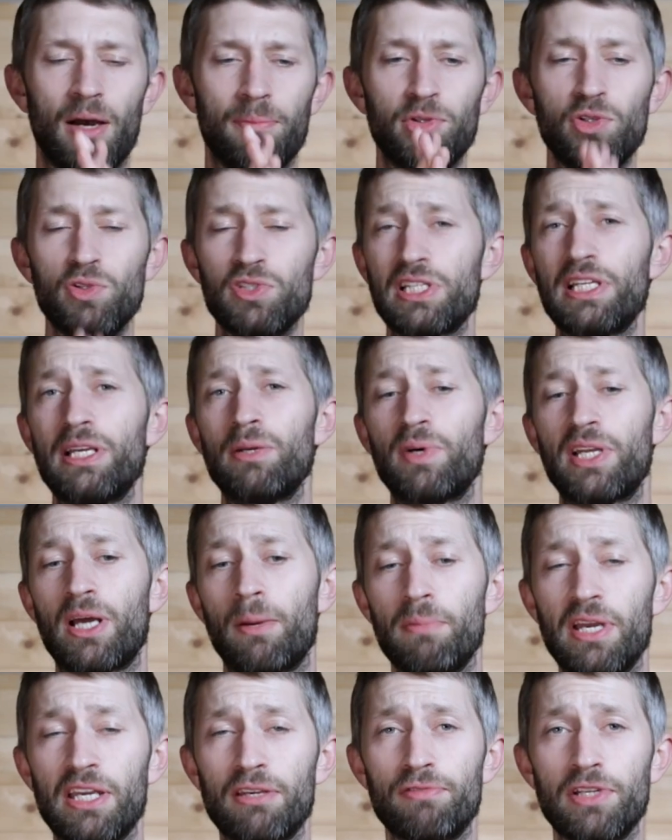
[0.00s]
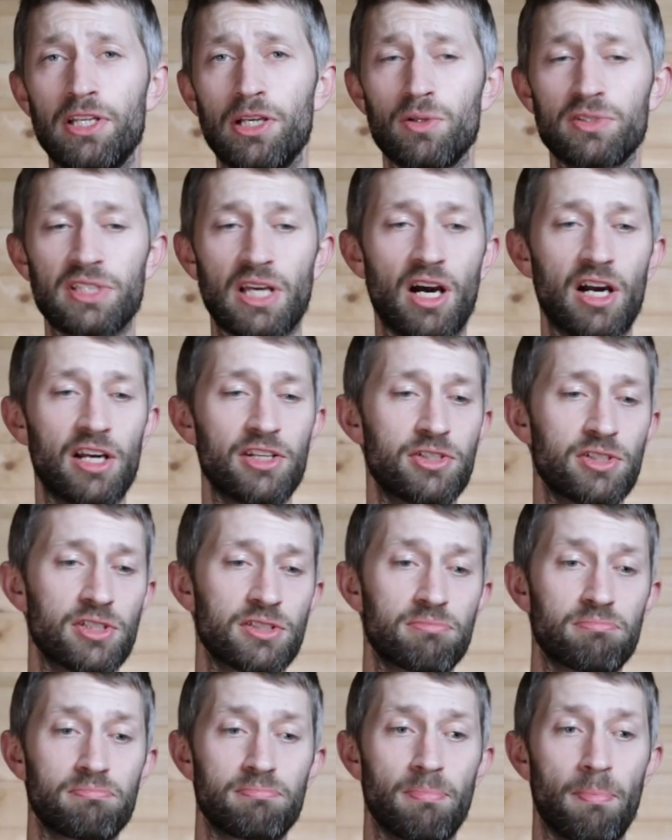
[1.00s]
Usually when I make videos, I
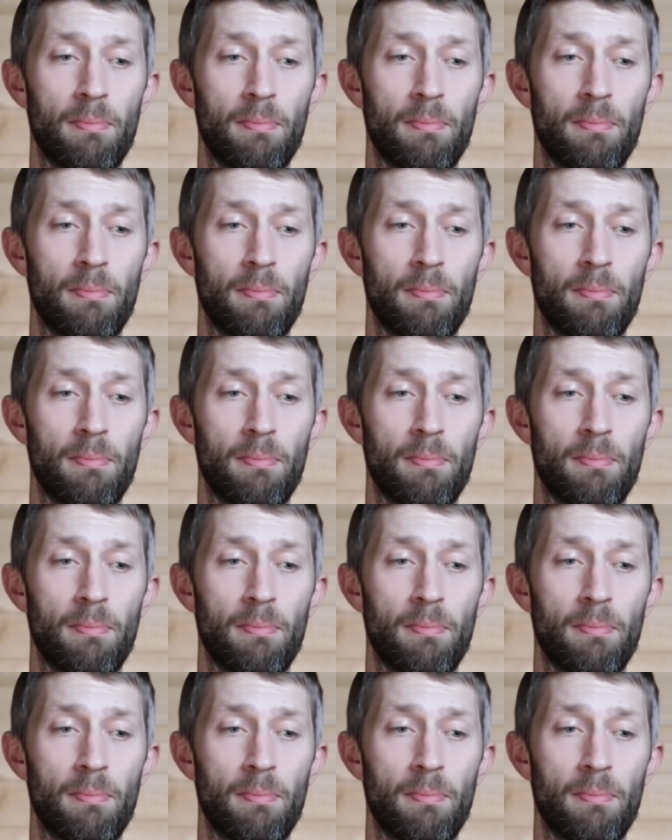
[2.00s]
just